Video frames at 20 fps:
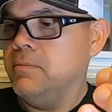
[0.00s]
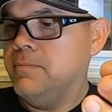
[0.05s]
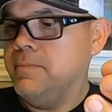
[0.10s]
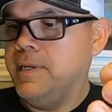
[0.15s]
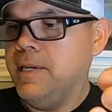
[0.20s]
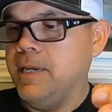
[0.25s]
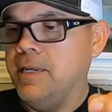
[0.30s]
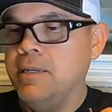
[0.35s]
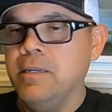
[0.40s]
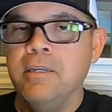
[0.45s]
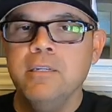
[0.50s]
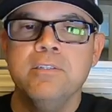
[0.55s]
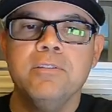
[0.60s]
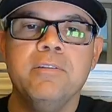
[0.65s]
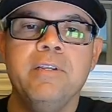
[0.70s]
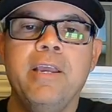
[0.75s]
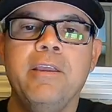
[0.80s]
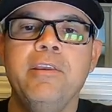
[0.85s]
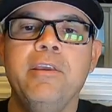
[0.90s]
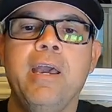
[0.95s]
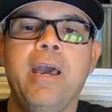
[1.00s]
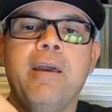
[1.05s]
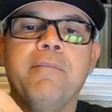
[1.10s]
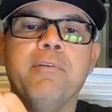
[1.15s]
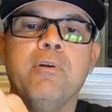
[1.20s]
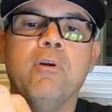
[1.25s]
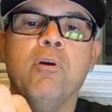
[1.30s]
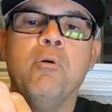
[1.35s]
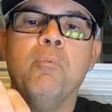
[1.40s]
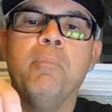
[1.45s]
Okay, so now you have
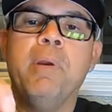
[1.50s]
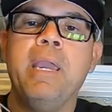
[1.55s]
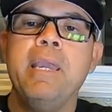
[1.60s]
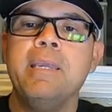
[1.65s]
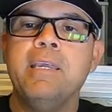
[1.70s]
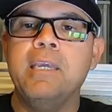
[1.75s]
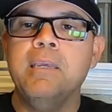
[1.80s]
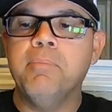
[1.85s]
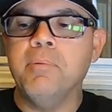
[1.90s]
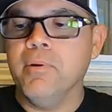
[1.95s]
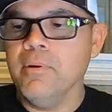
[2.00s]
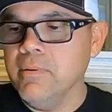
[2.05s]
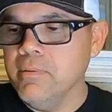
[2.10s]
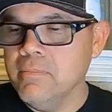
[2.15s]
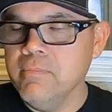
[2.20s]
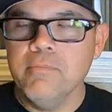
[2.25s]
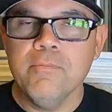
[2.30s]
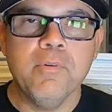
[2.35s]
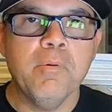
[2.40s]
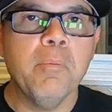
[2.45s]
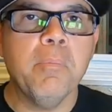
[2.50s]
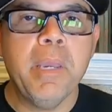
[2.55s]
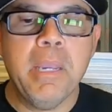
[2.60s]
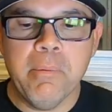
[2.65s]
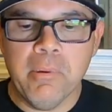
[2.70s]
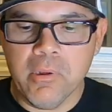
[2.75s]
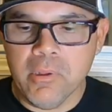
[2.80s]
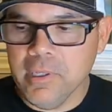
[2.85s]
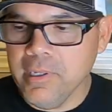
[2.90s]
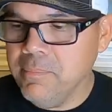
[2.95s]
your own bait keeper from a
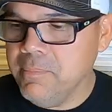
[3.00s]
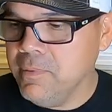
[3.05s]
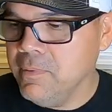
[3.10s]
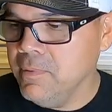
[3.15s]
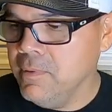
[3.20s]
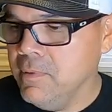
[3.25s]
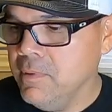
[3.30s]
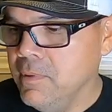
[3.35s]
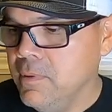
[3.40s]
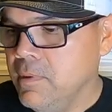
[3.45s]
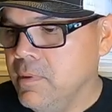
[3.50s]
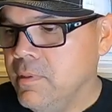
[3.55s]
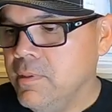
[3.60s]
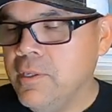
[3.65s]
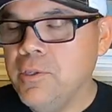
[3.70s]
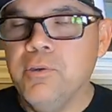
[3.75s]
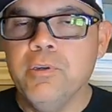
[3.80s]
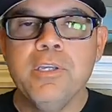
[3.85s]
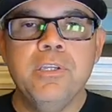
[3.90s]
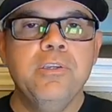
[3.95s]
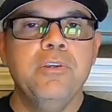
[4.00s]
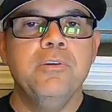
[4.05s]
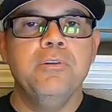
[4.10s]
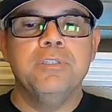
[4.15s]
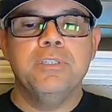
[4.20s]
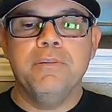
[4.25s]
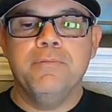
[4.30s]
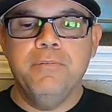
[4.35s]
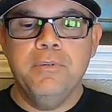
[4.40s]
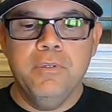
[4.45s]
paperclip that you can
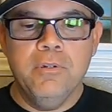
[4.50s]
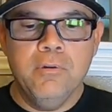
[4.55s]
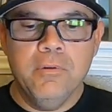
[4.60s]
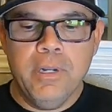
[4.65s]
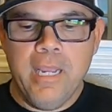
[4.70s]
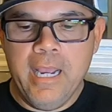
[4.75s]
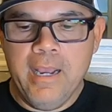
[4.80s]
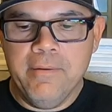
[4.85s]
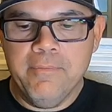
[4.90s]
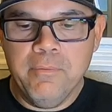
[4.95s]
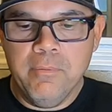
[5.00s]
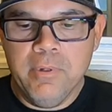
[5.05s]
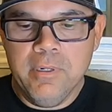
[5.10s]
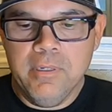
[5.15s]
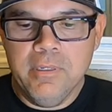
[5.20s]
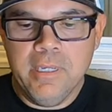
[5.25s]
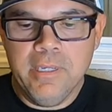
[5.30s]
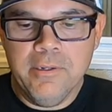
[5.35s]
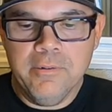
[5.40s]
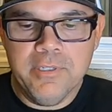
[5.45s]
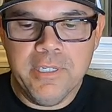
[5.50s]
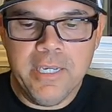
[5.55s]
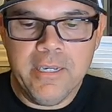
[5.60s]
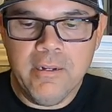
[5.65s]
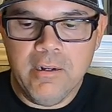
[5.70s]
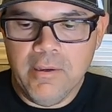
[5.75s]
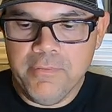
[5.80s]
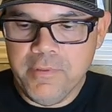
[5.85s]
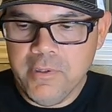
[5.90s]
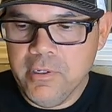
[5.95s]
use if you don't have one that you're
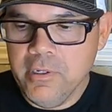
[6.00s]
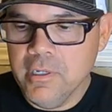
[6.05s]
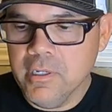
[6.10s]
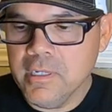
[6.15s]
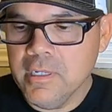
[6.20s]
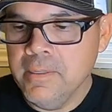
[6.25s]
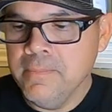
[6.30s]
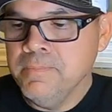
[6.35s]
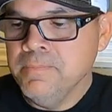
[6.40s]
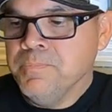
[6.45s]
taking off the hook.